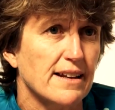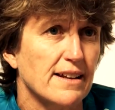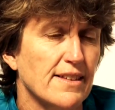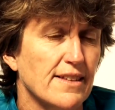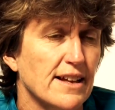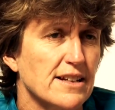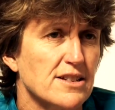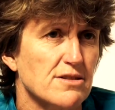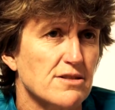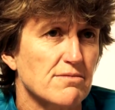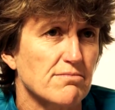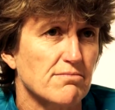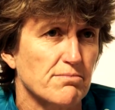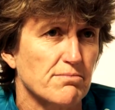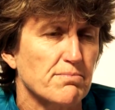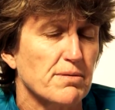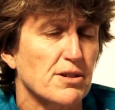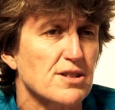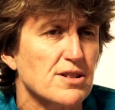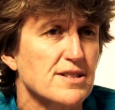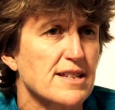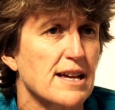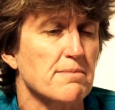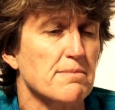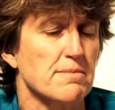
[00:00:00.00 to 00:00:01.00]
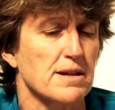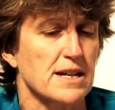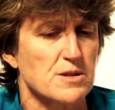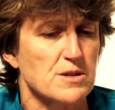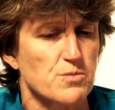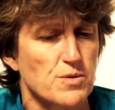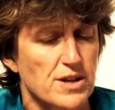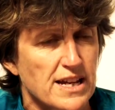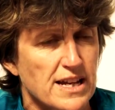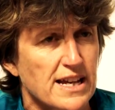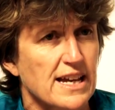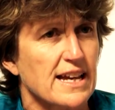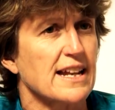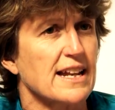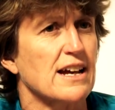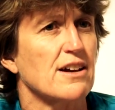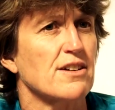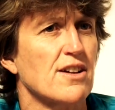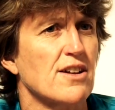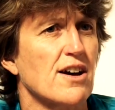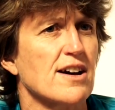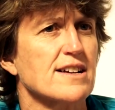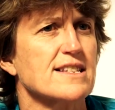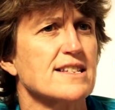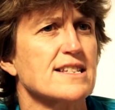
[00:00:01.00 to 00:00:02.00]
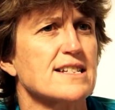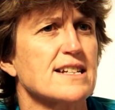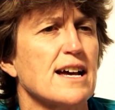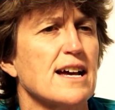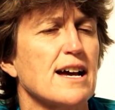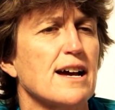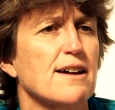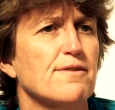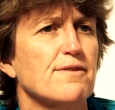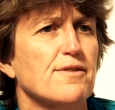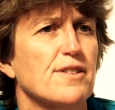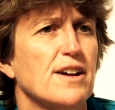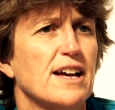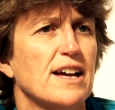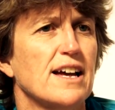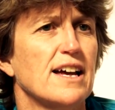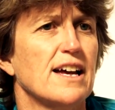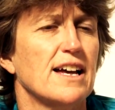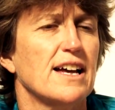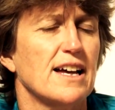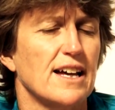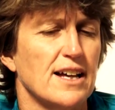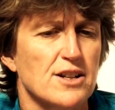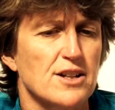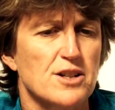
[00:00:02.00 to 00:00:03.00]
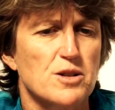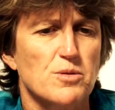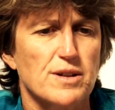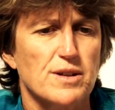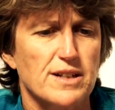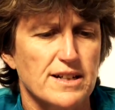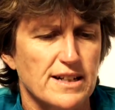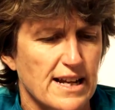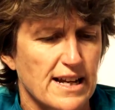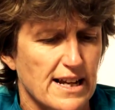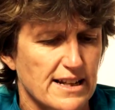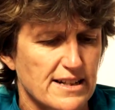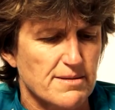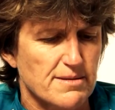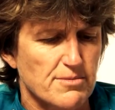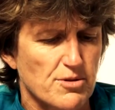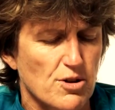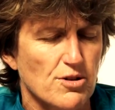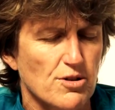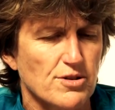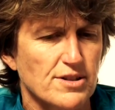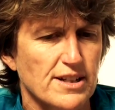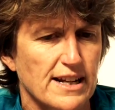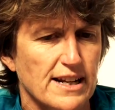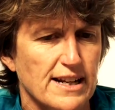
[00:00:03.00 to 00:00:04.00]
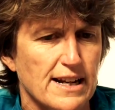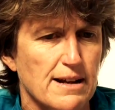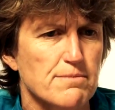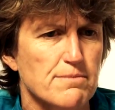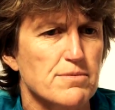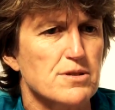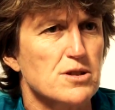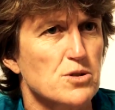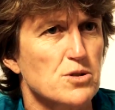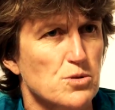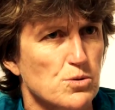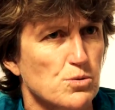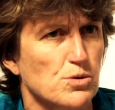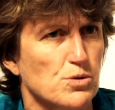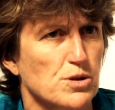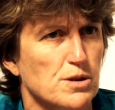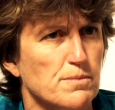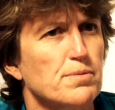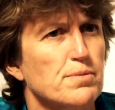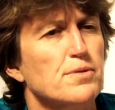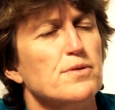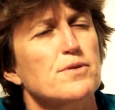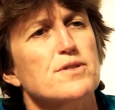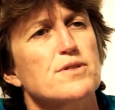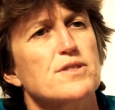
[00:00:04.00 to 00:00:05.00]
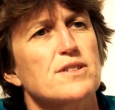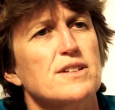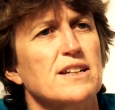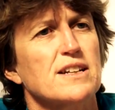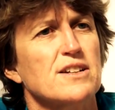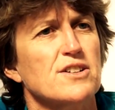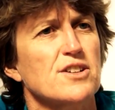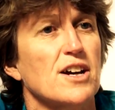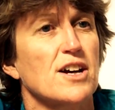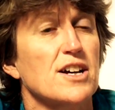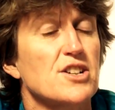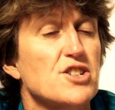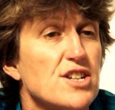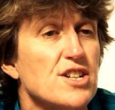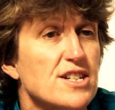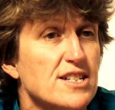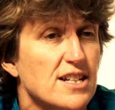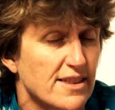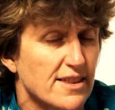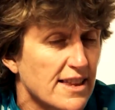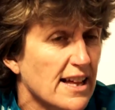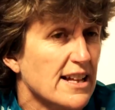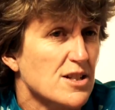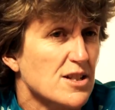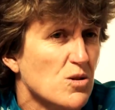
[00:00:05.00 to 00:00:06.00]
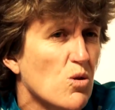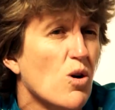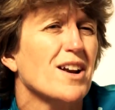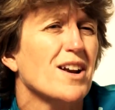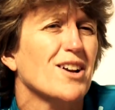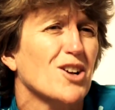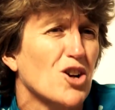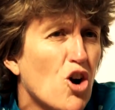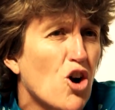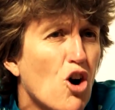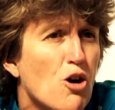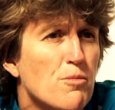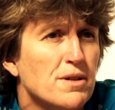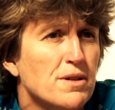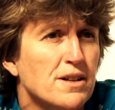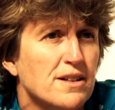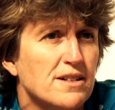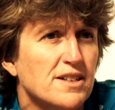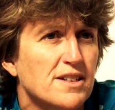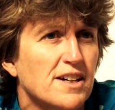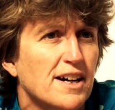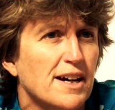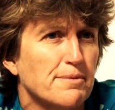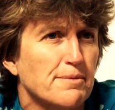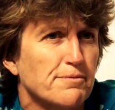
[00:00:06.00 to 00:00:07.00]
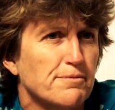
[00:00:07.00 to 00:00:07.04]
That's because that means we can get our night staff into it, get contact numbers, talk to the person and digest it. That's quite a common time